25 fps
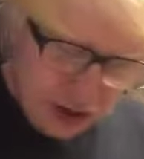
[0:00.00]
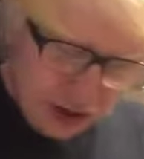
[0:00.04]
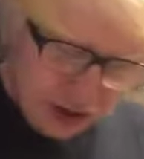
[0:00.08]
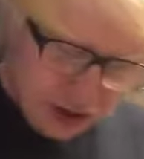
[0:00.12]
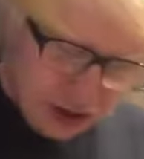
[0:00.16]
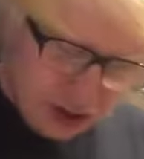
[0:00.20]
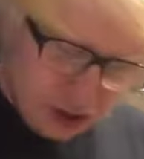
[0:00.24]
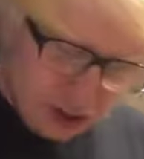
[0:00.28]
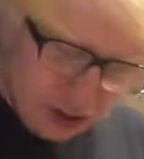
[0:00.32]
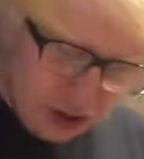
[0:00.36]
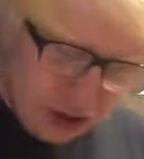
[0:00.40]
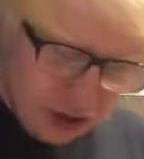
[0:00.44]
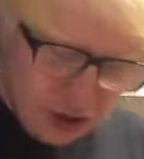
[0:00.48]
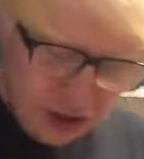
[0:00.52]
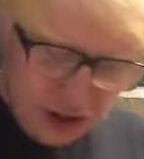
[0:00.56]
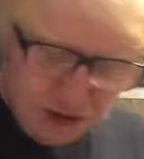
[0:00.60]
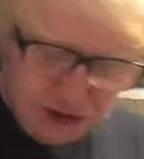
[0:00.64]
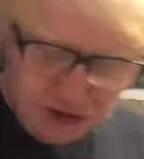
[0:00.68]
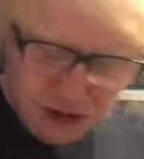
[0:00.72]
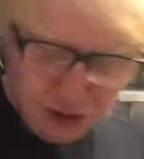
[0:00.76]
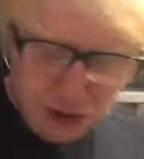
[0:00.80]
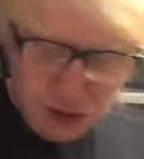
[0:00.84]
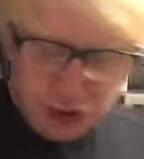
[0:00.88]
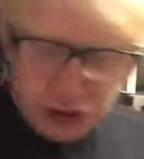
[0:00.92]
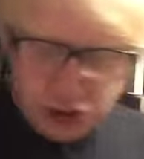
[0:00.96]
So we're going
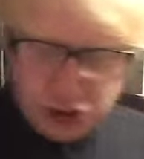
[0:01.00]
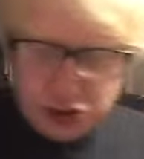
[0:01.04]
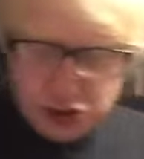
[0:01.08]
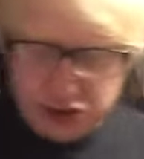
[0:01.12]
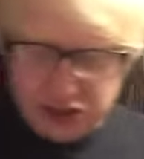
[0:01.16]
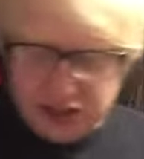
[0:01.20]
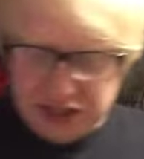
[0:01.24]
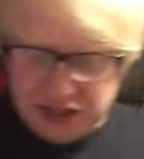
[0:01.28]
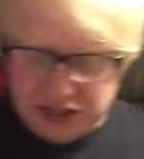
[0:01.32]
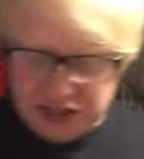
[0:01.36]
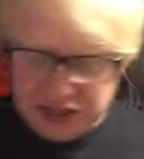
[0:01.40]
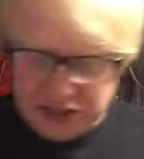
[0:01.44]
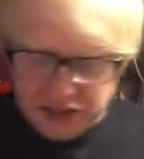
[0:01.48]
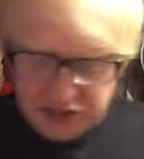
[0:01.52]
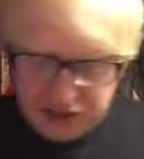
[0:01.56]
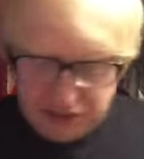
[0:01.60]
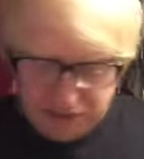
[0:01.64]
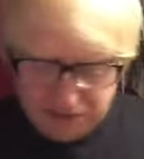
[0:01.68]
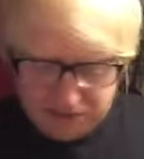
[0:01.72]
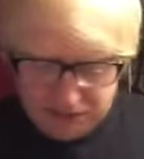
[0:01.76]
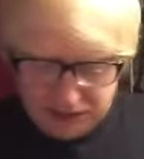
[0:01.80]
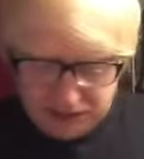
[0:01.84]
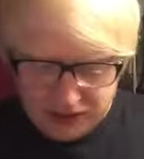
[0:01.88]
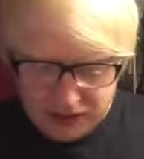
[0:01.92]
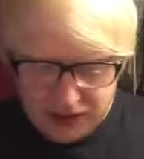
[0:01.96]
over to Austria today,
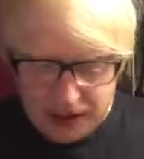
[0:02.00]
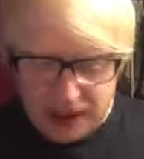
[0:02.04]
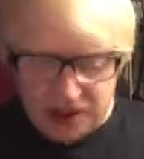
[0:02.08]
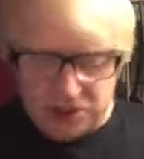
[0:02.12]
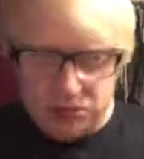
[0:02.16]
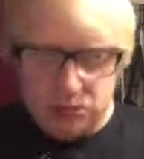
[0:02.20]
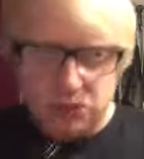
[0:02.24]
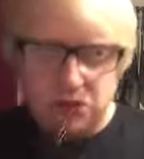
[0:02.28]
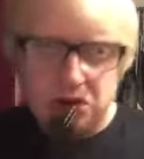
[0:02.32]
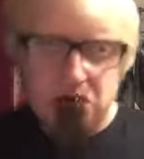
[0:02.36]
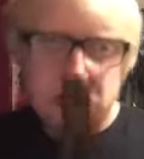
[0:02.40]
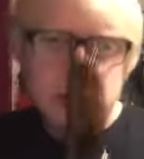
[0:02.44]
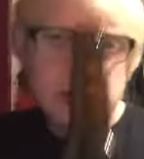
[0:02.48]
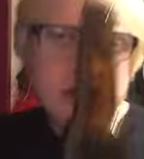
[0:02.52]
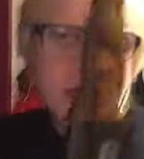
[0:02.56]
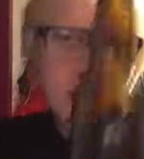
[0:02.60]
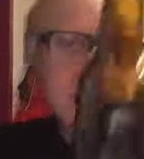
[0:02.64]
and we're